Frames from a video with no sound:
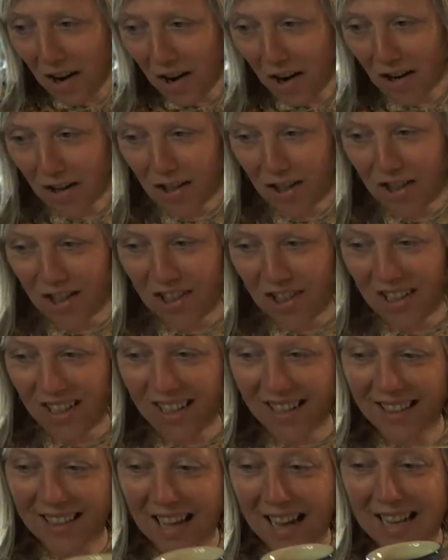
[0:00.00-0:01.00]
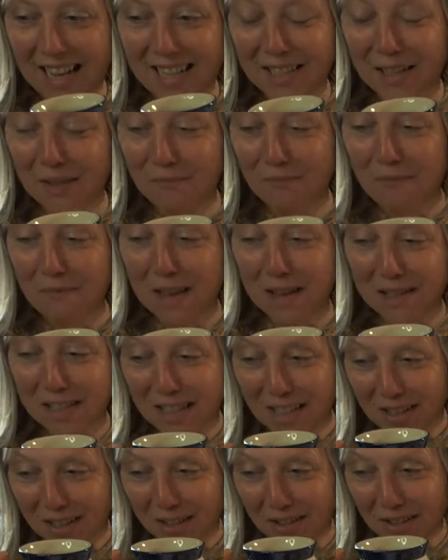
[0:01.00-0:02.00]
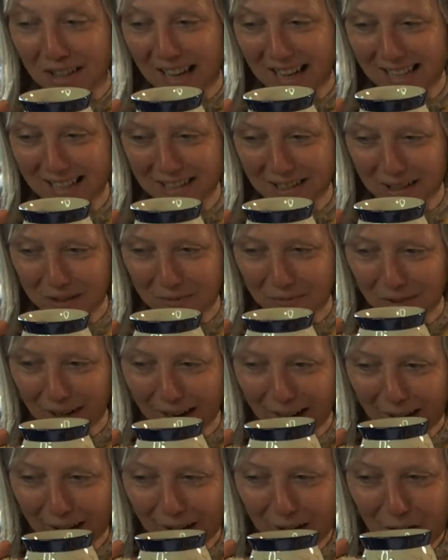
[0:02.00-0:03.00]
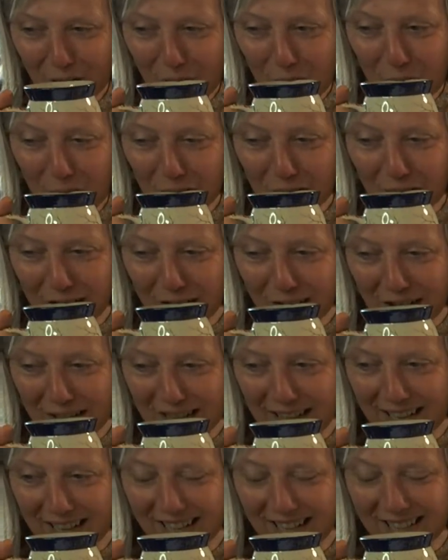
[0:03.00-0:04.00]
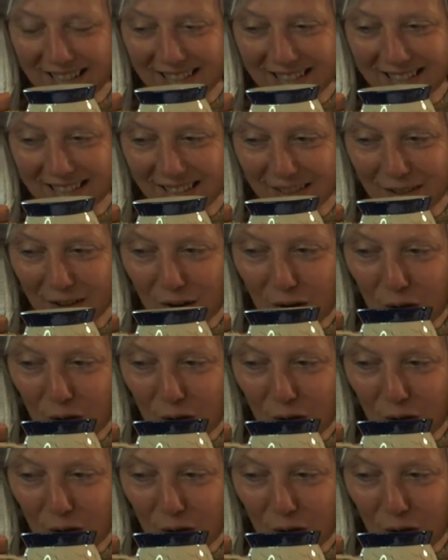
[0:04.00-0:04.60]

Gosh, There's a musical there somewhere. Goodness.